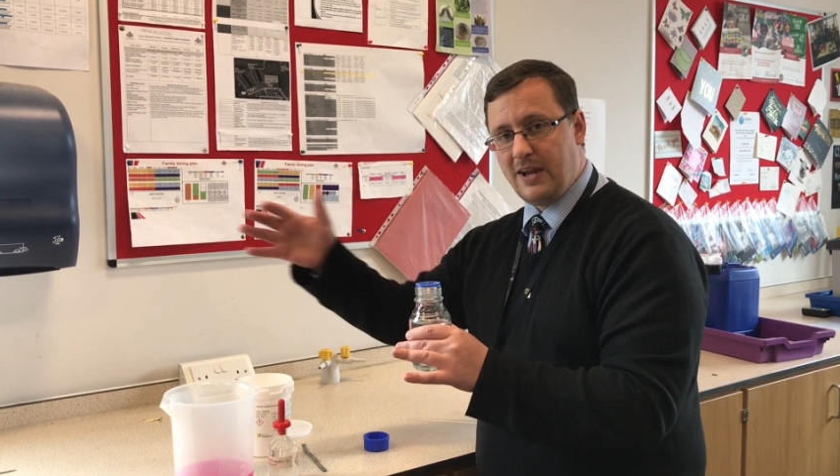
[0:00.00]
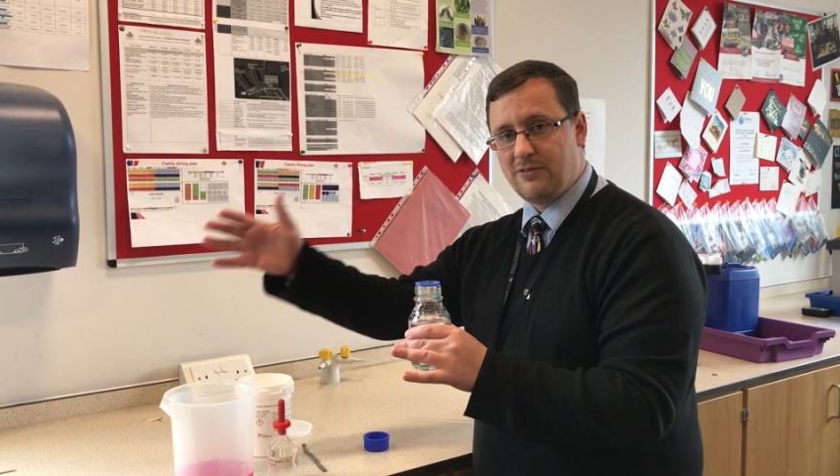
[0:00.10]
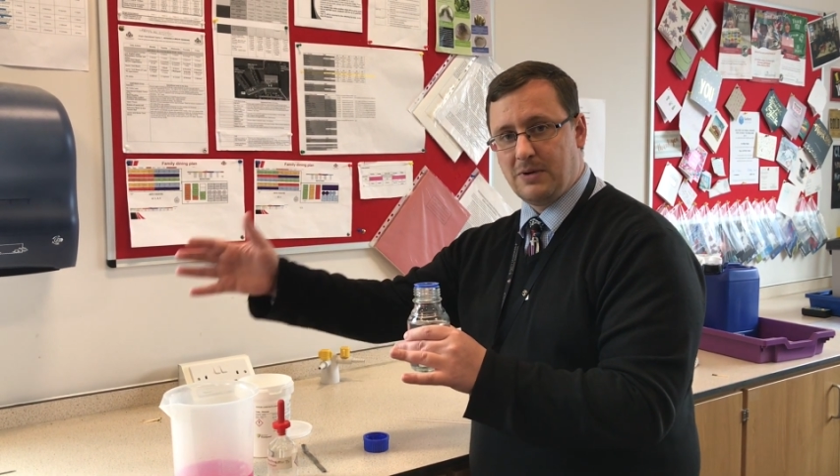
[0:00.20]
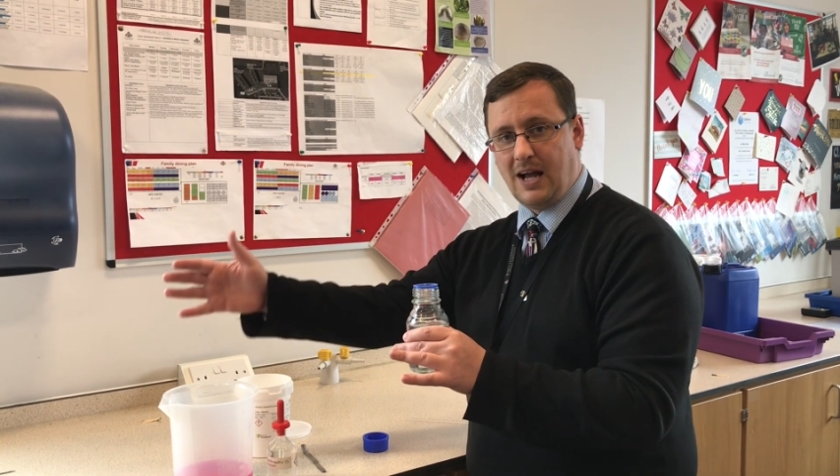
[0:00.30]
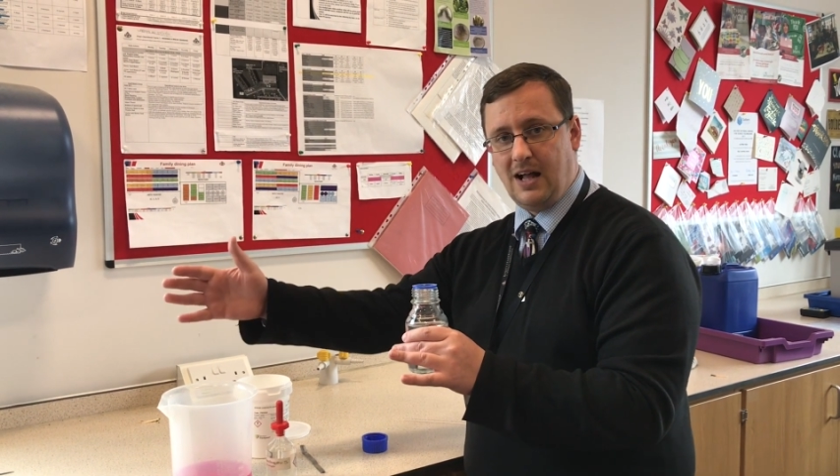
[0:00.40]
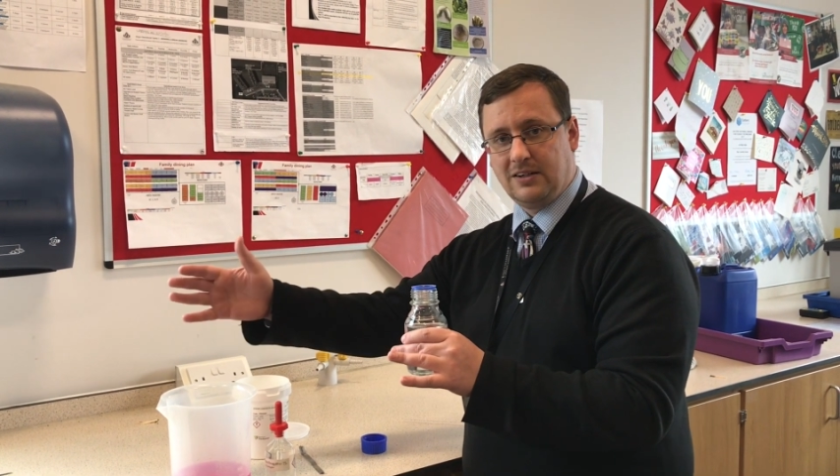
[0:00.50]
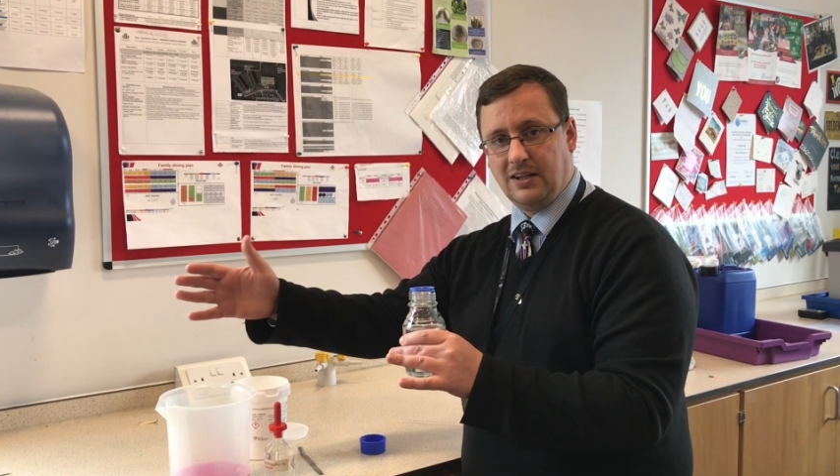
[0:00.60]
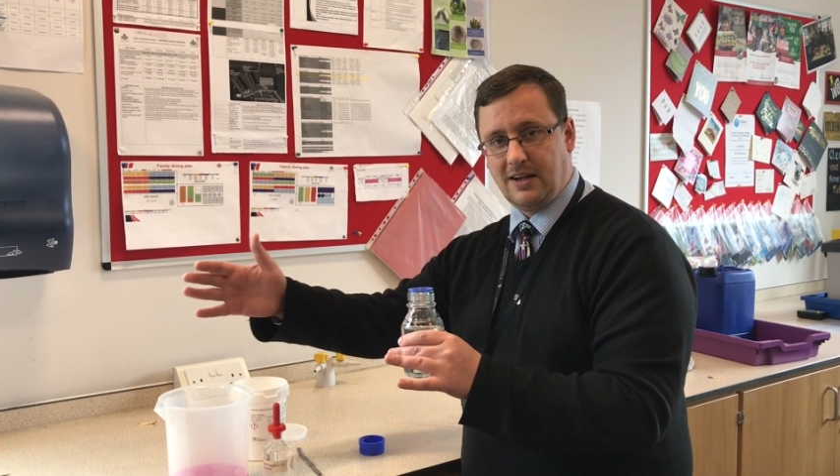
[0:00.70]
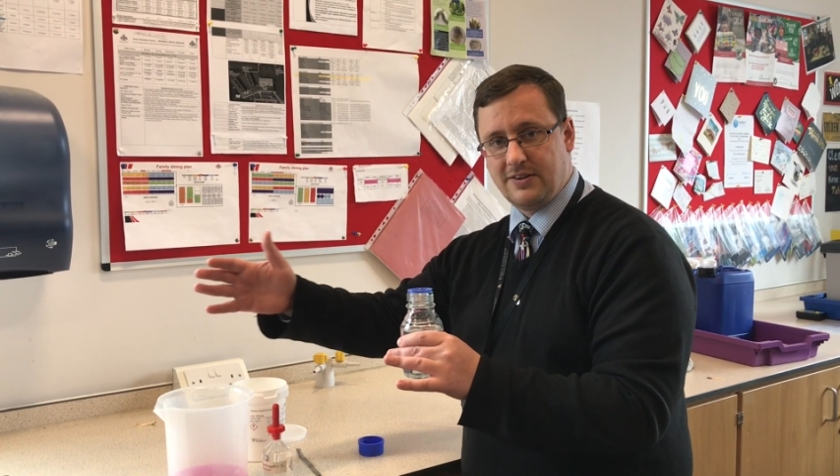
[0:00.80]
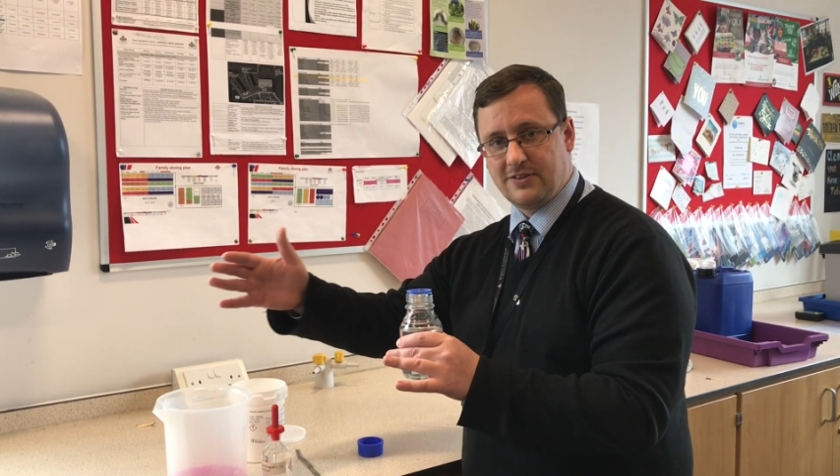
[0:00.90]
from an
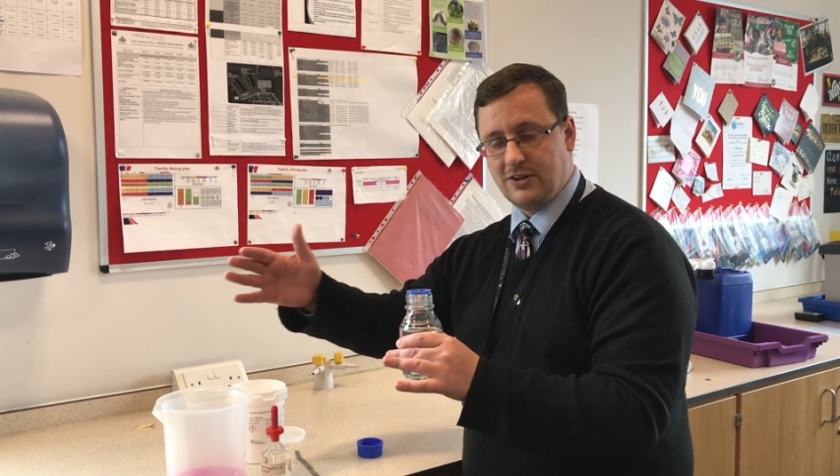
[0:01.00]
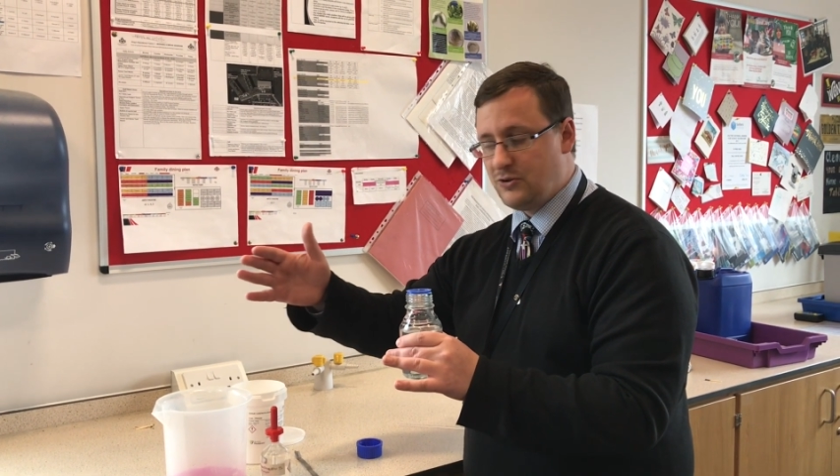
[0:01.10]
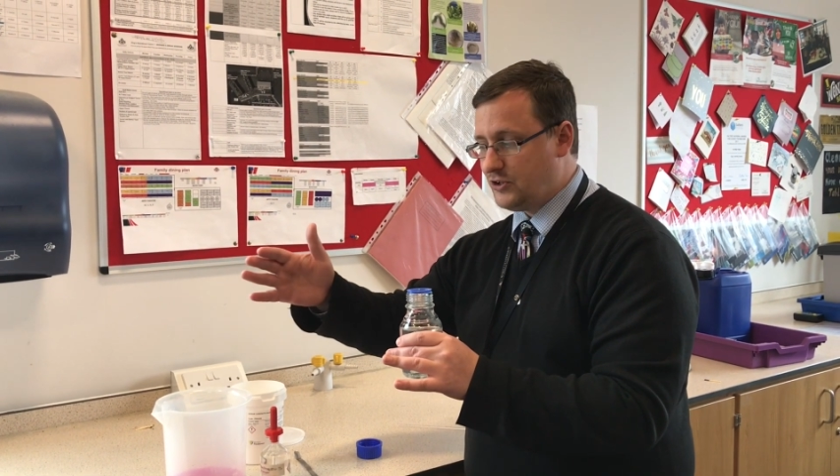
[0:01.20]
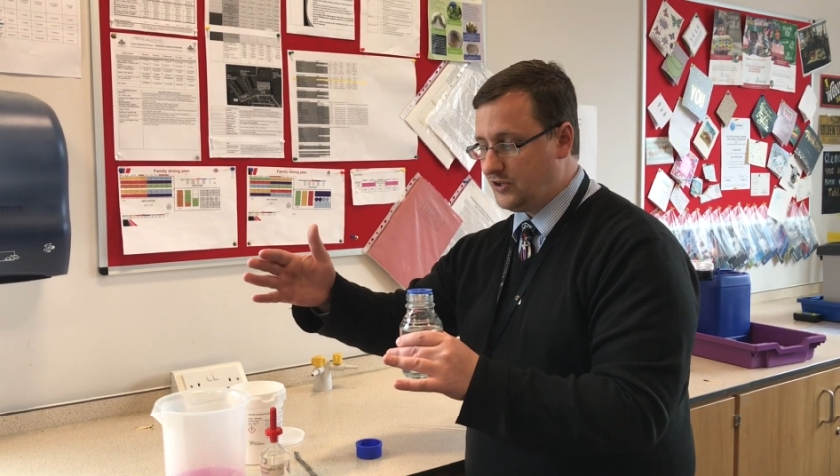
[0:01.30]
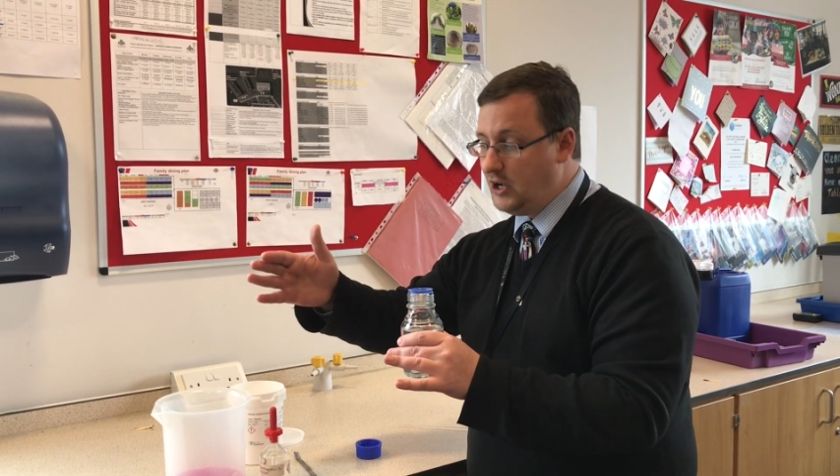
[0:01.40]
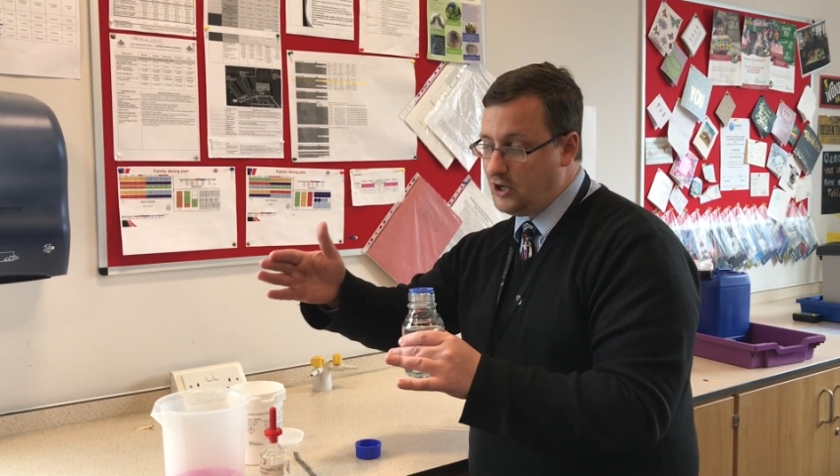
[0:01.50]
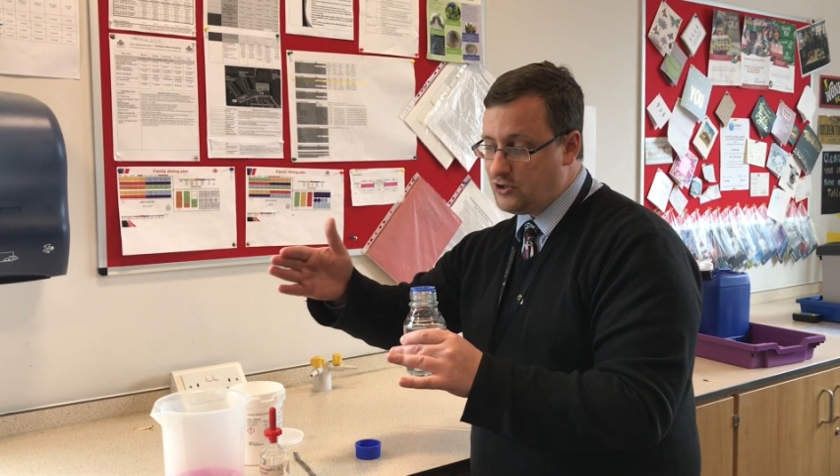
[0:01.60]
alkaline solution